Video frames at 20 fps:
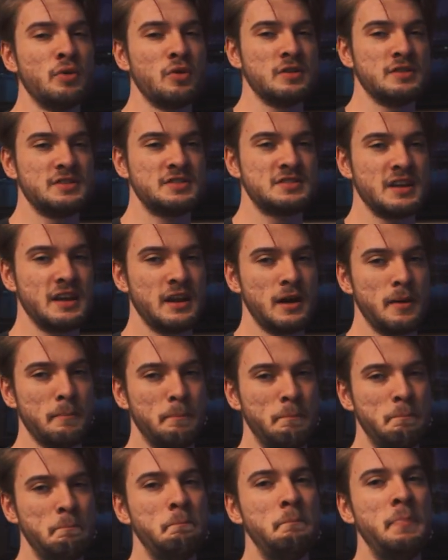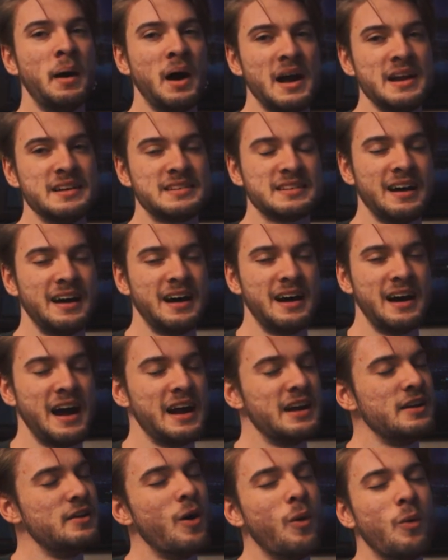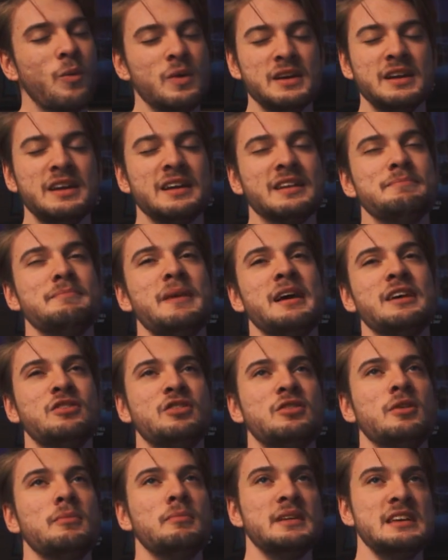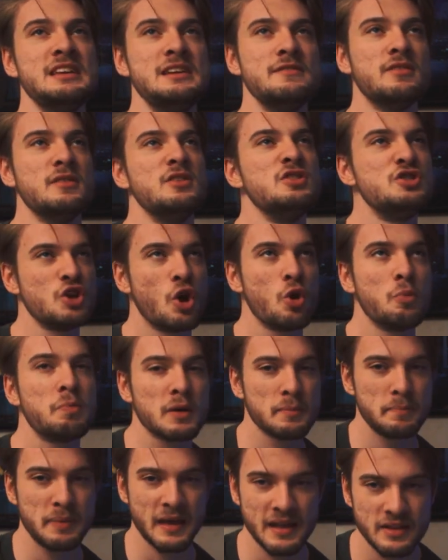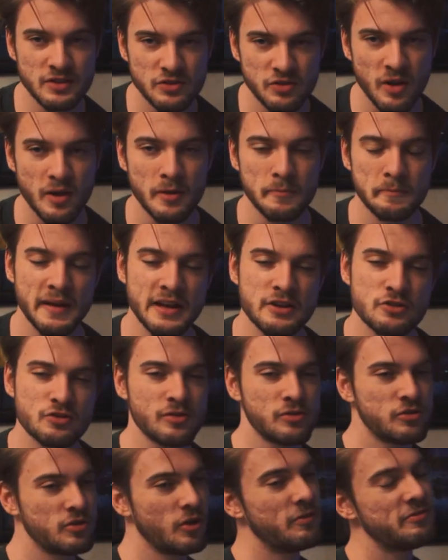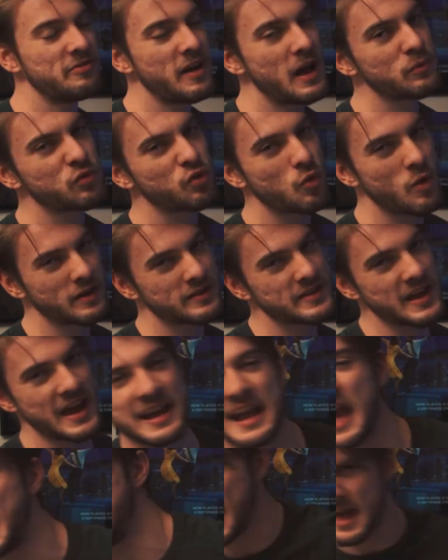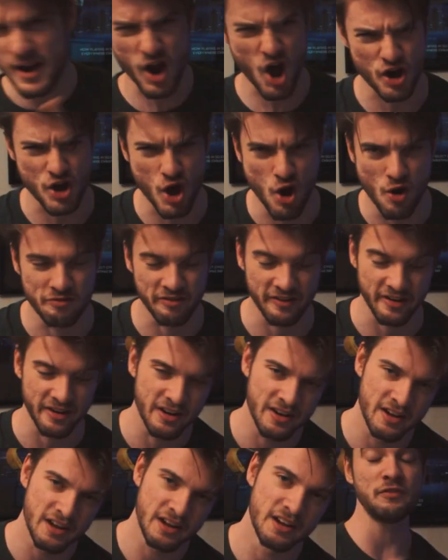boards set up, but I know we can make some even doper pins on Pinterest. So Fam Squad gang, head on over.